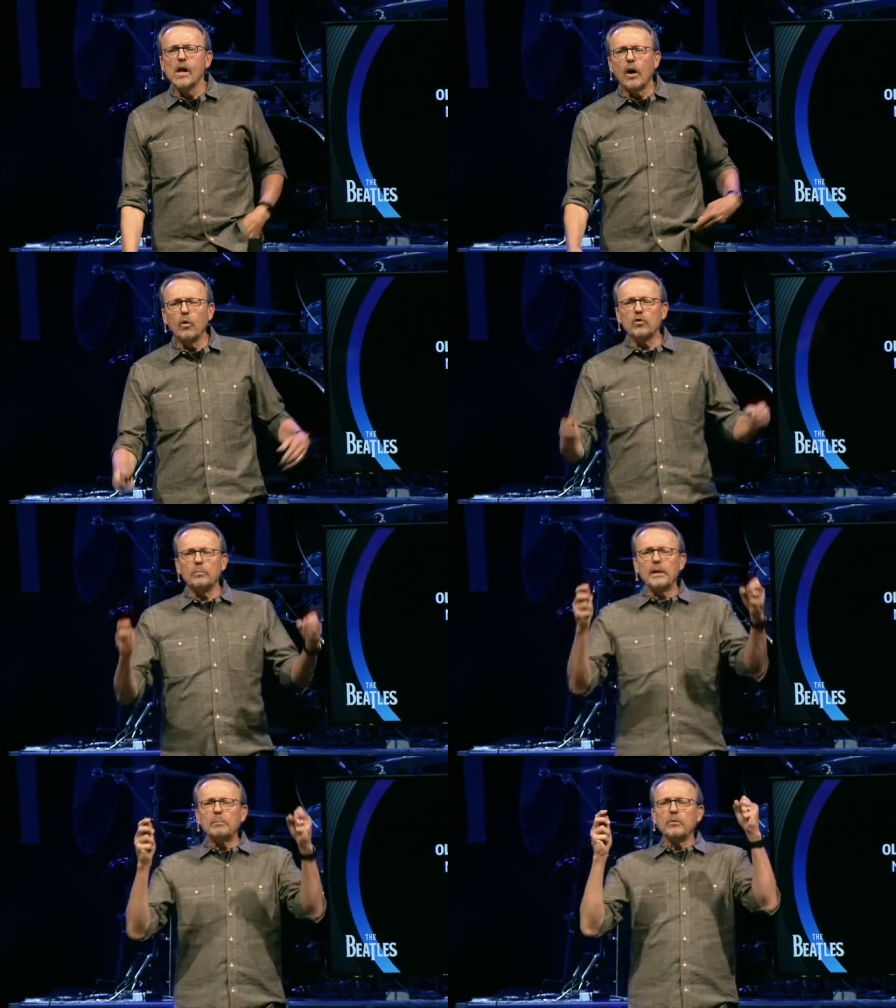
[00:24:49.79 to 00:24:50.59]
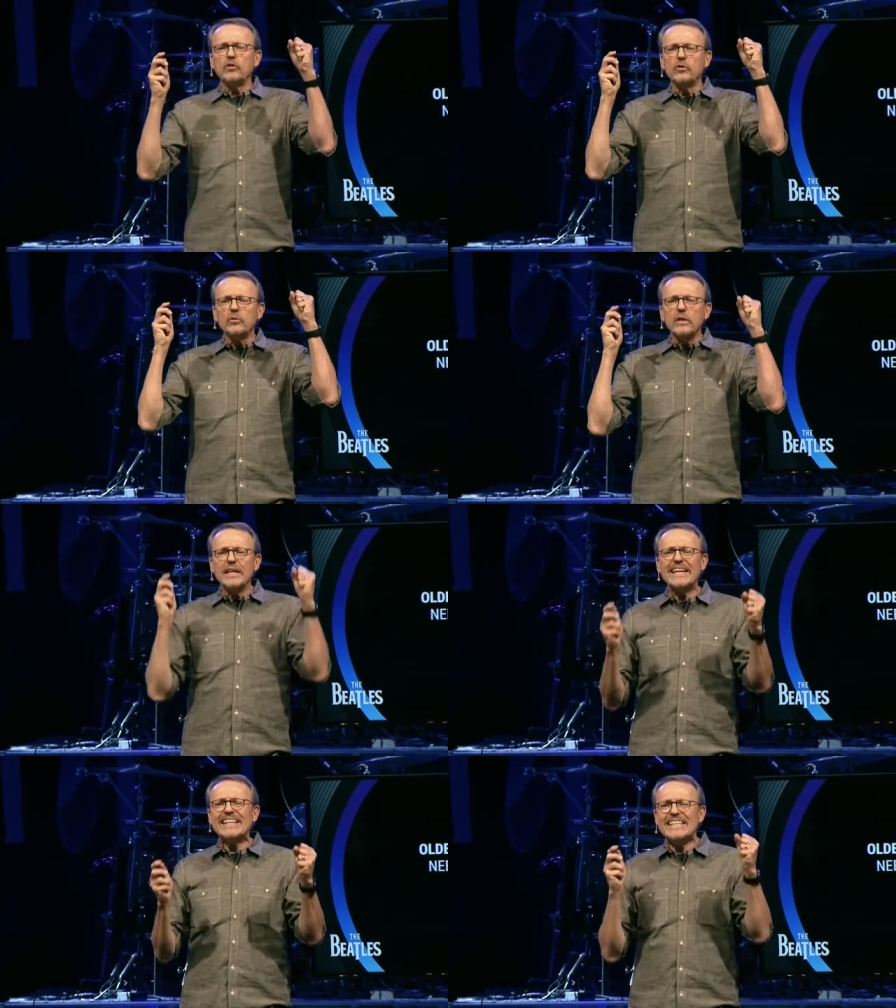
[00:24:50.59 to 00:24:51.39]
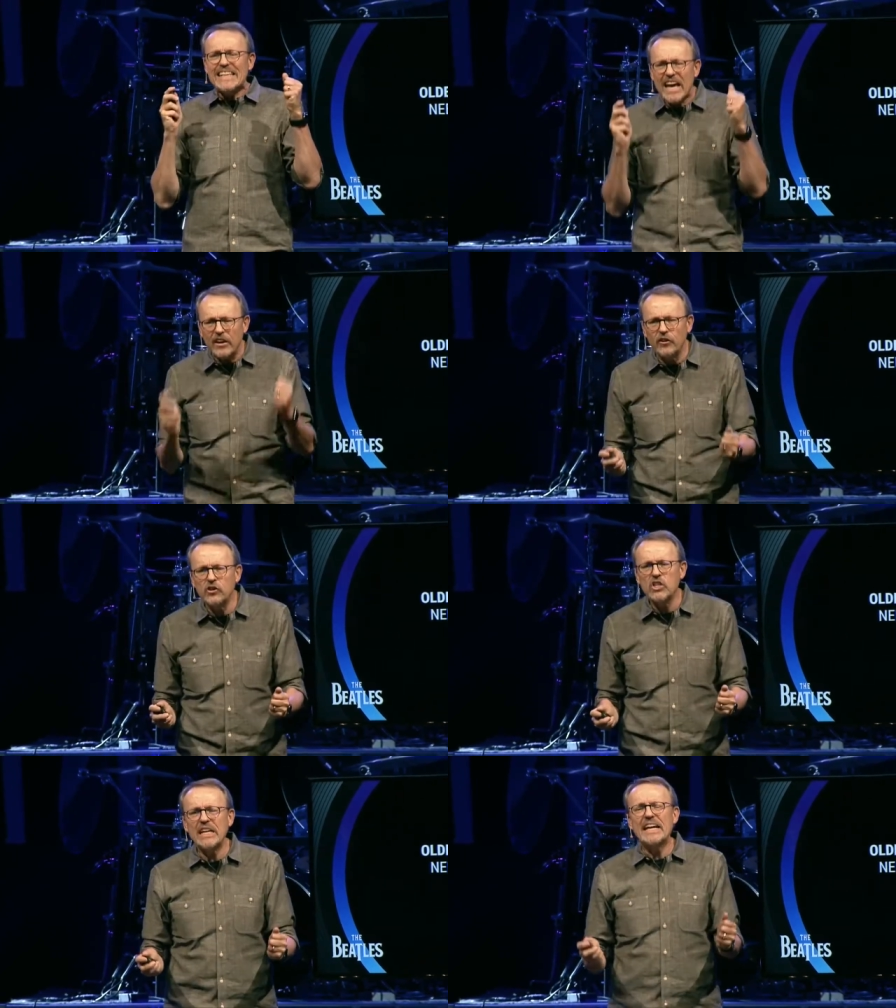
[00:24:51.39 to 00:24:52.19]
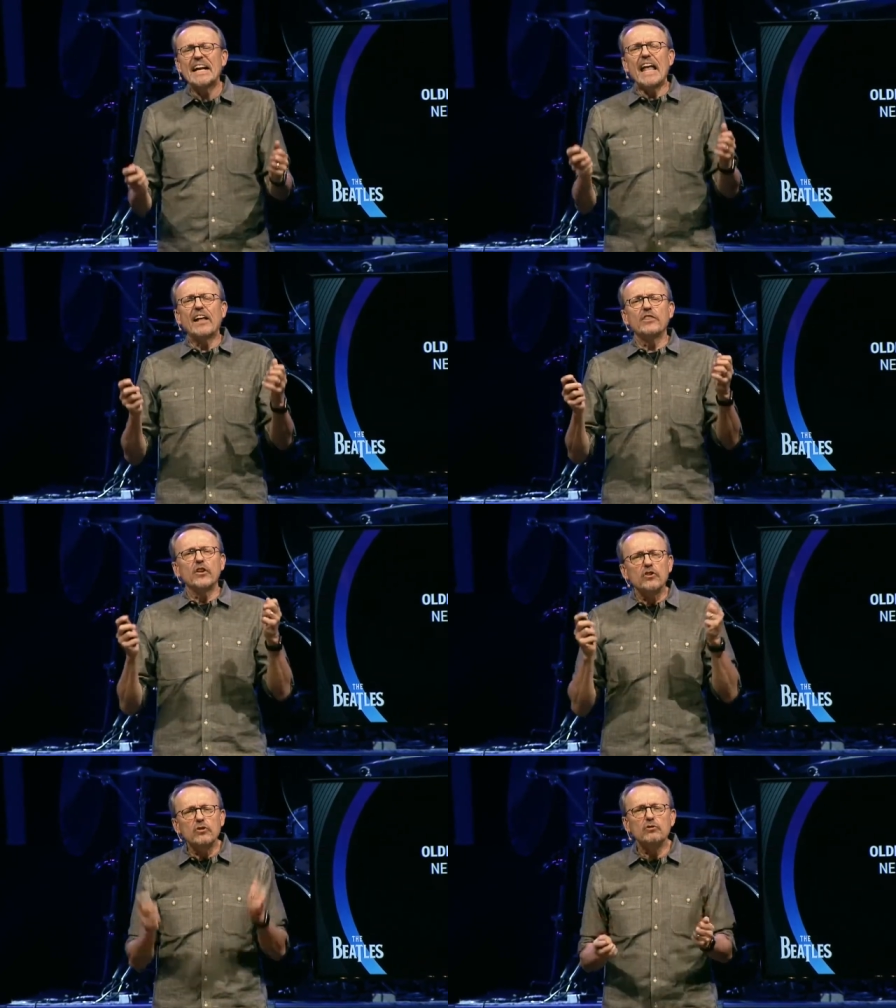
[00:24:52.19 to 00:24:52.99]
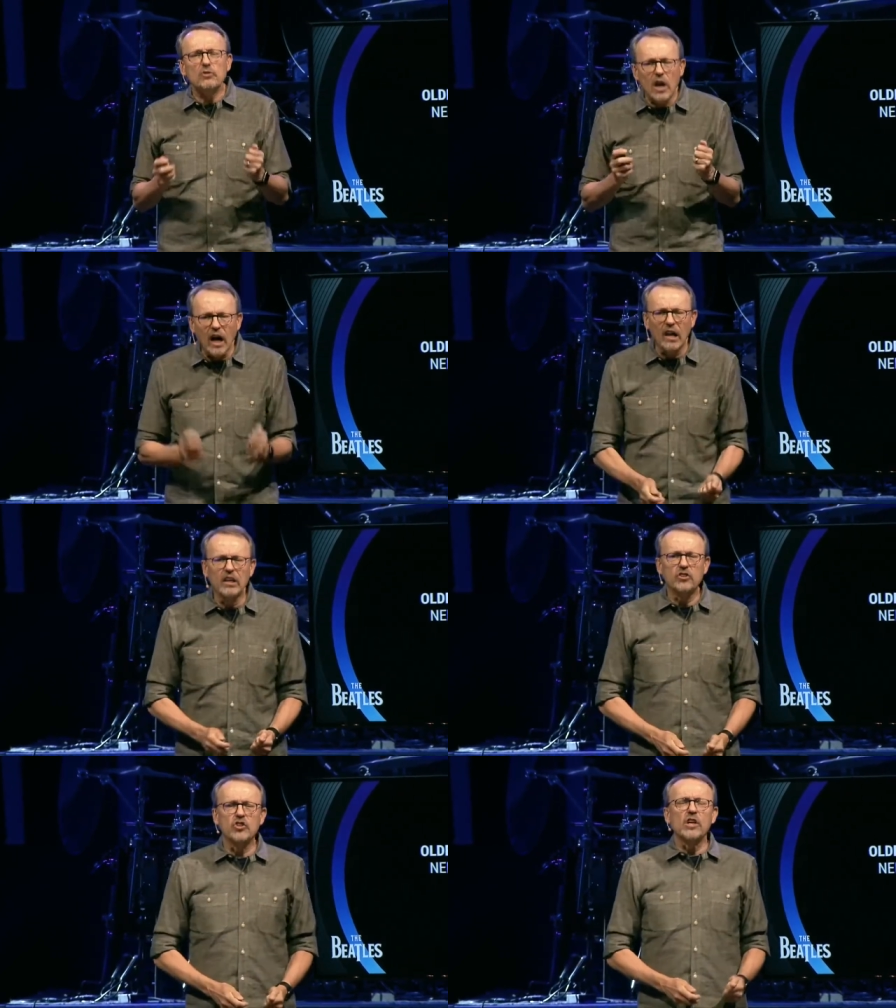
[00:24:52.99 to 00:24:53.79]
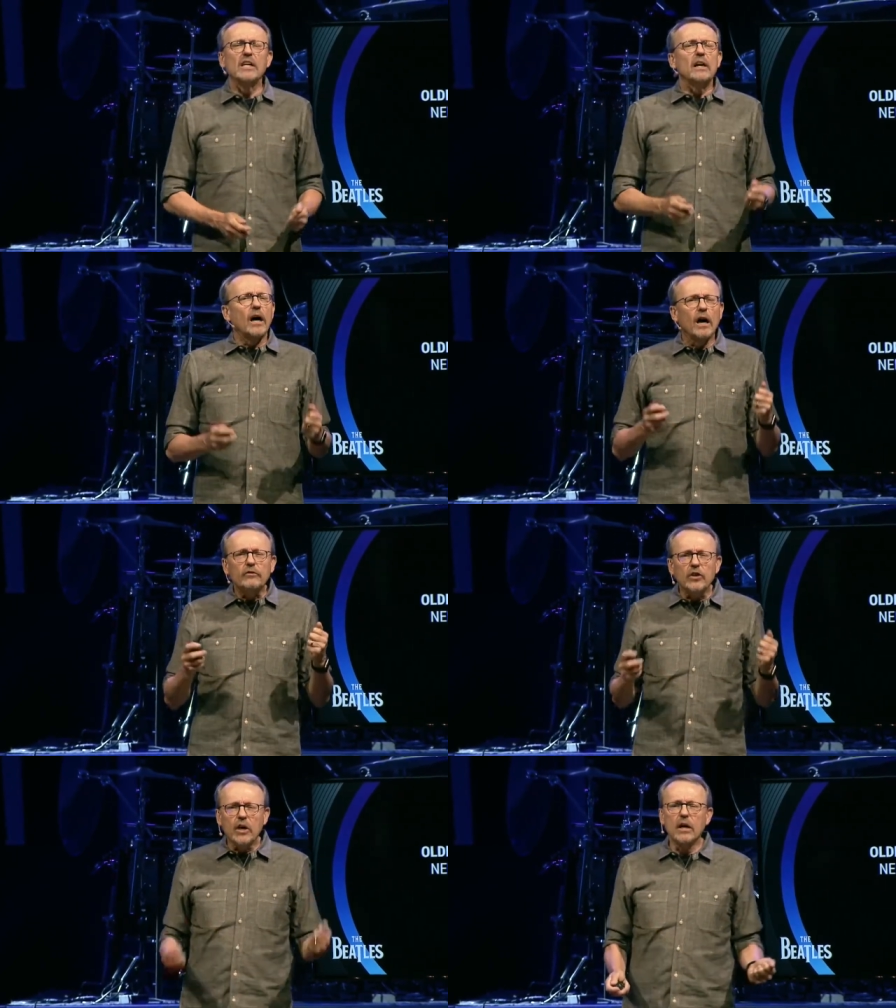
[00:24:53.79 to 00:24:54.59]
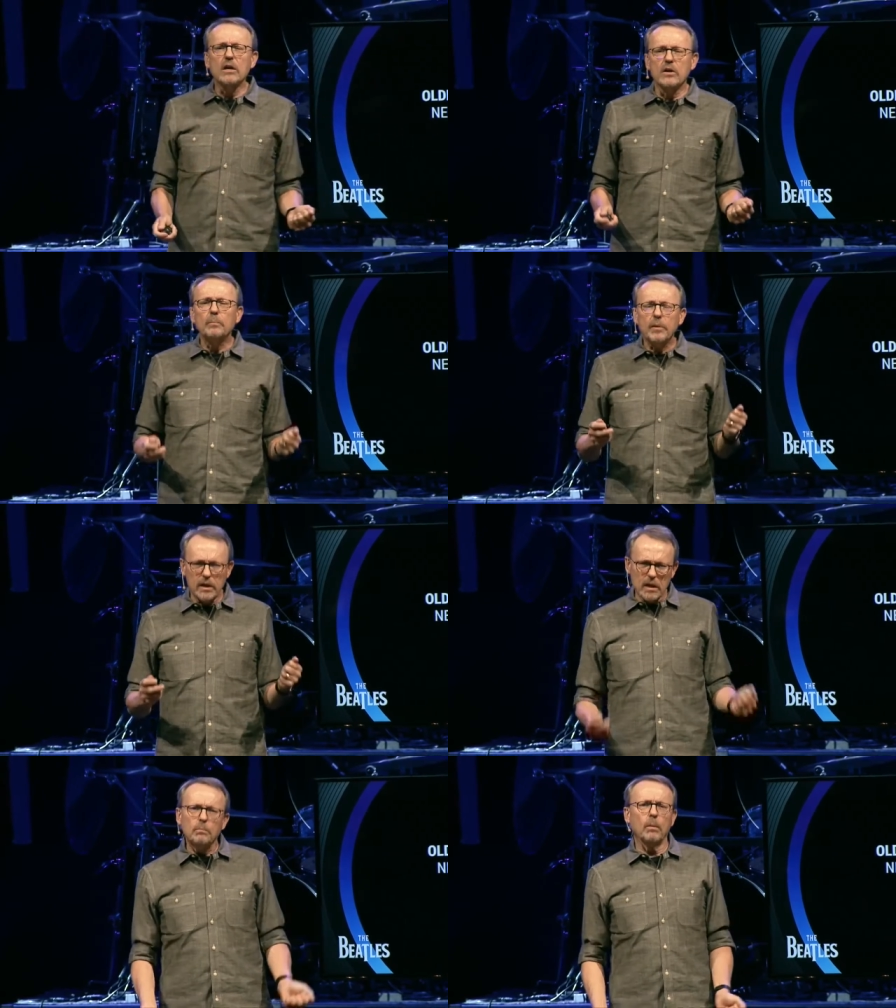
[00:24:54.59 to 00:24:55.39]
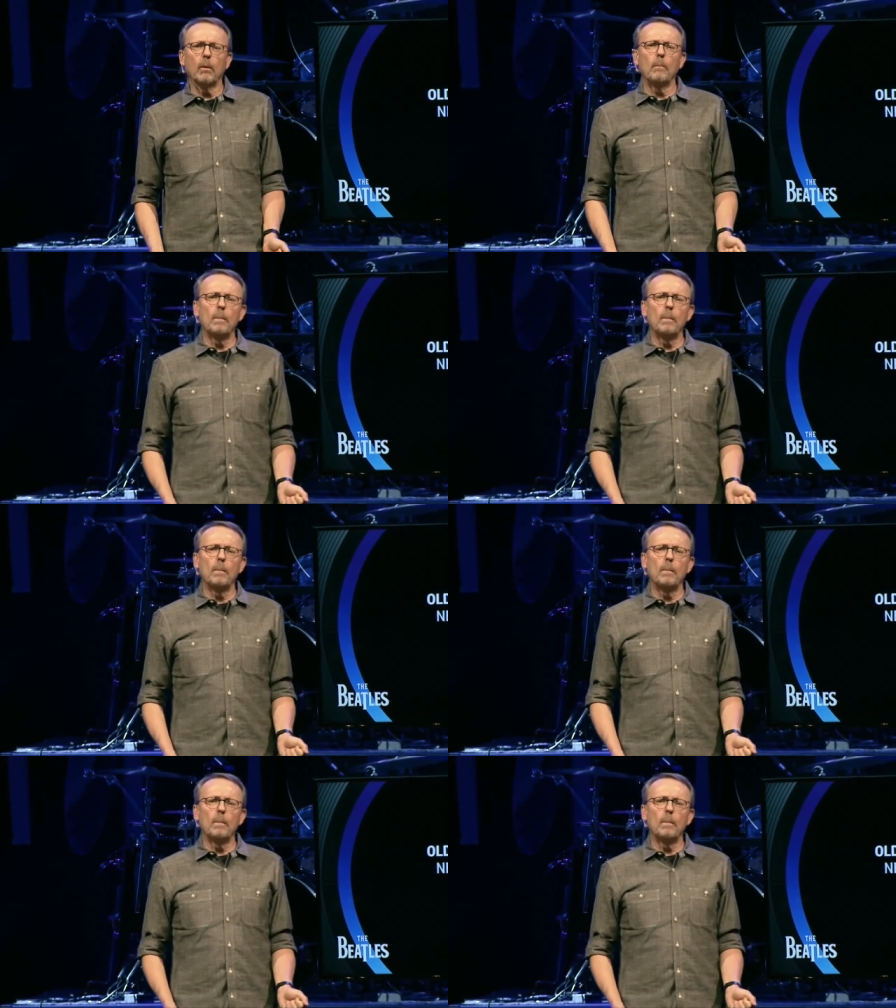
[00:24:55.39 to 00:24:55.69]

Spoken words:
Older people, you need the energy and the new knowledge of younger people.